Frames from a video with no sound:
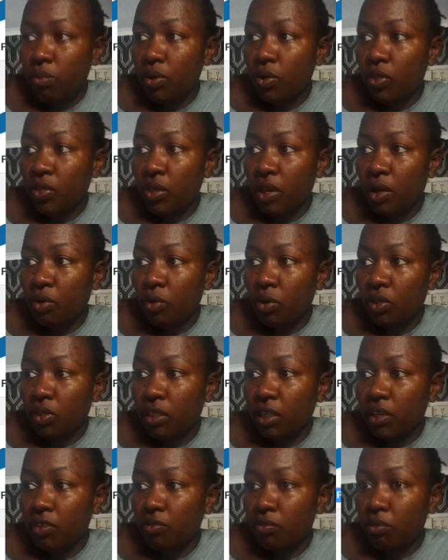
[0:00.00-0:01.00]
but that will
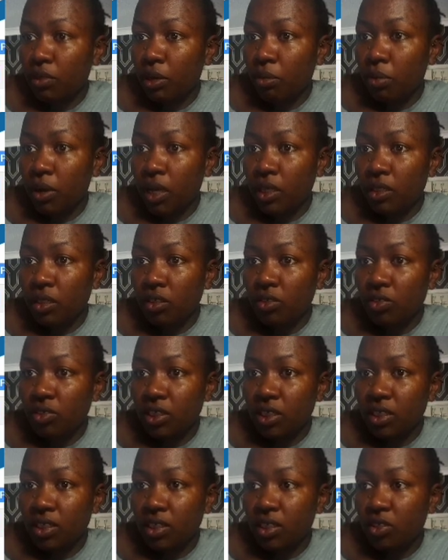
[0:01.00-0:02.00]
give my personal
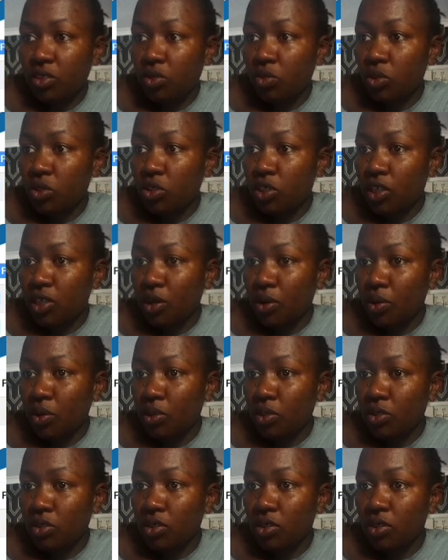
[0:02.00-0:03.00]
details, which I don't
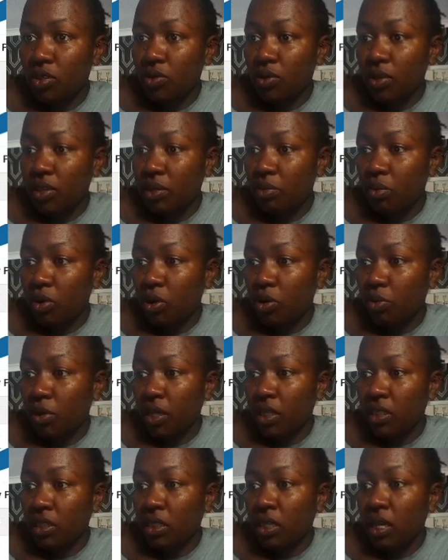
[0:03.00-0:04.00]
want to do at the
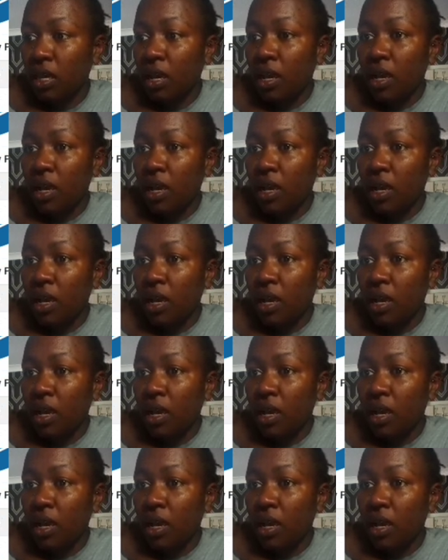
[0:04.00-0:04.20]
moment.